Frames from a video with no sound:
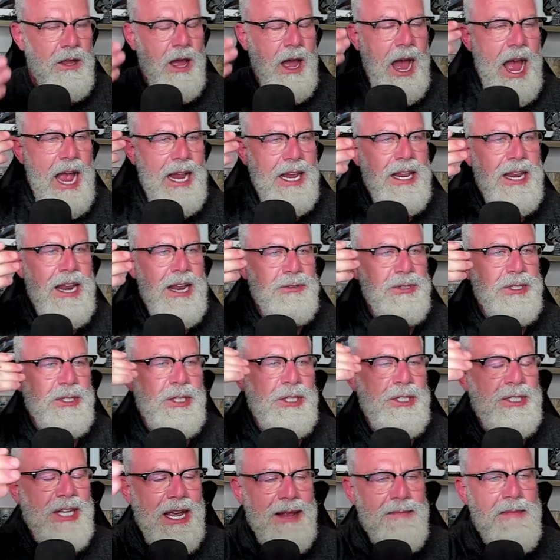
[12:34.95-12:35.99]
I can actually
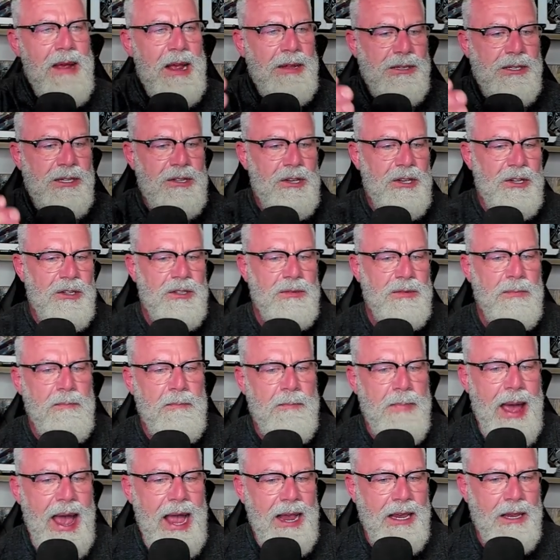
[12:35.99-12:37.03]
send messages,
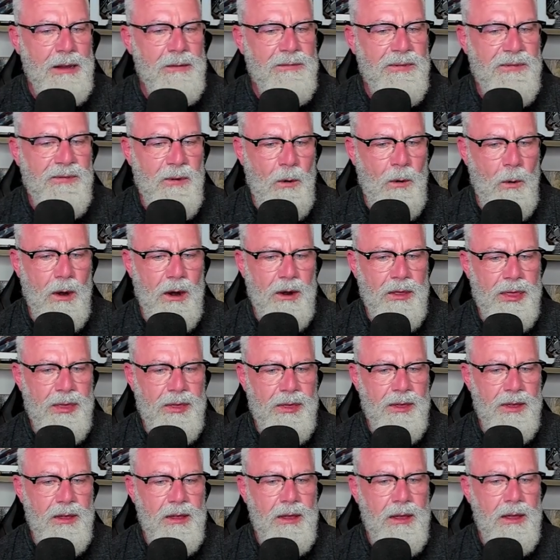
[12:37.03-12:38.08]
back and forth
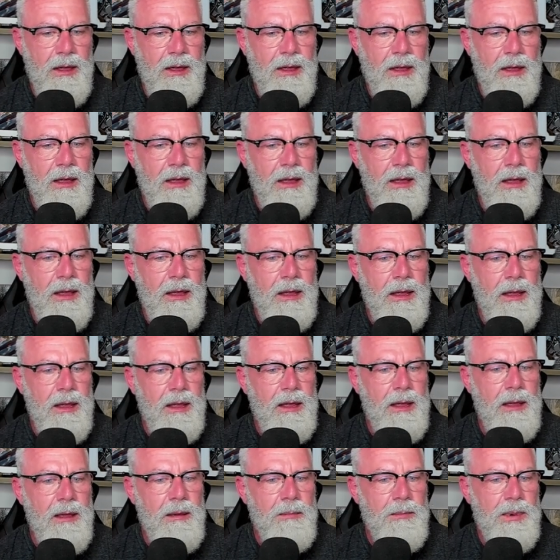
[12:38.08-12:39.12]

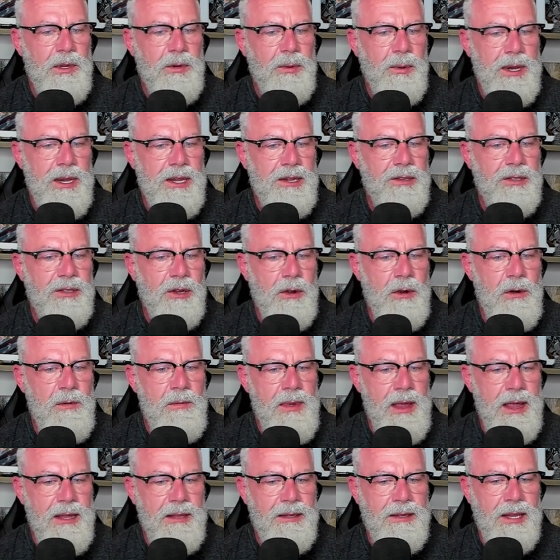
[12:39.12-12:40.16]
between Zoom
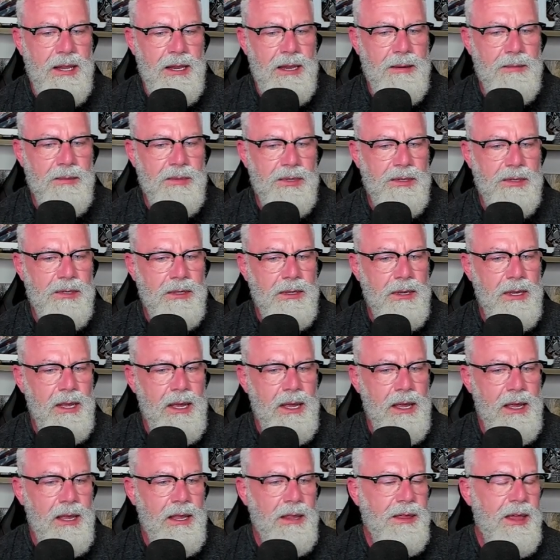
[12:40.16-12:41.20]
and Teams.
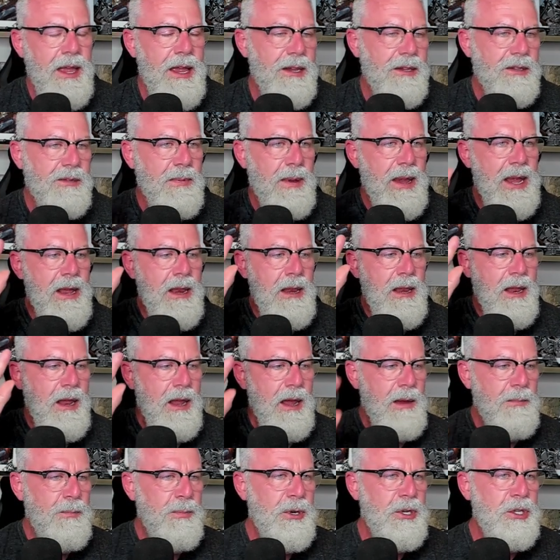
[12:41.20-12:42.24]
Thanks, man.
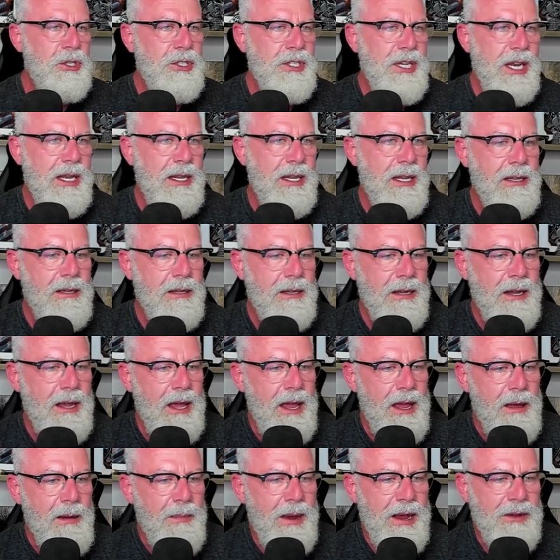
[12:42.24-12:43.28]
Appreciate it.
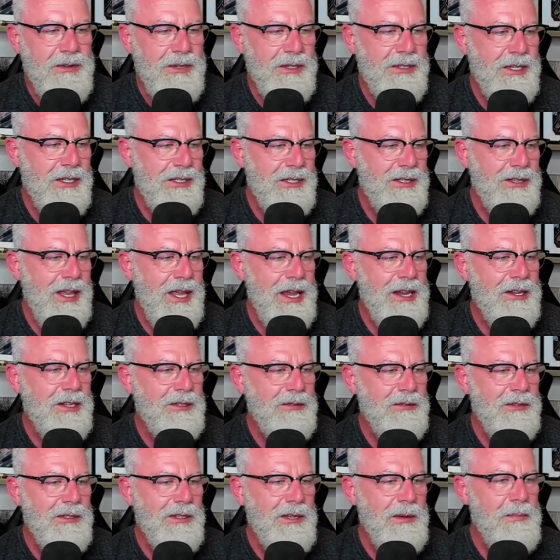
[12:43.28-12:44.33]
Patrick says,
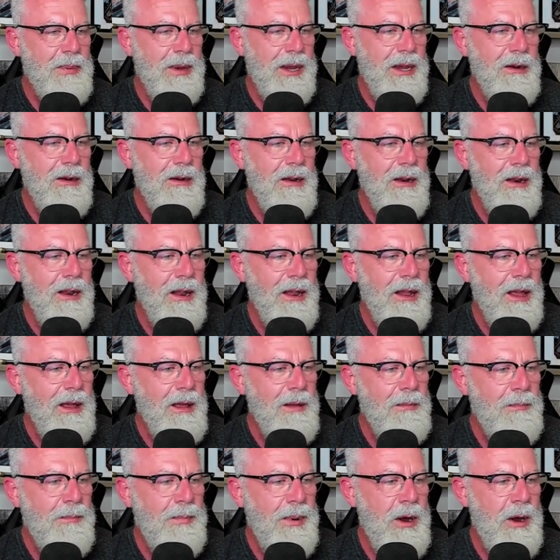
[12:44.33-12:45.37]
thanks to Peter.
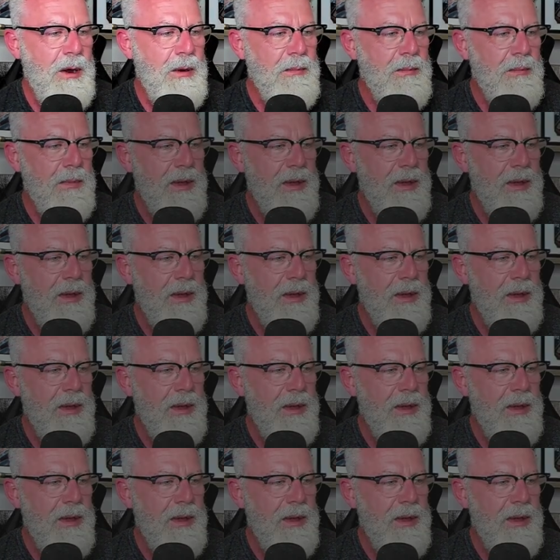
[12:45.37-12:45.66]
Boom.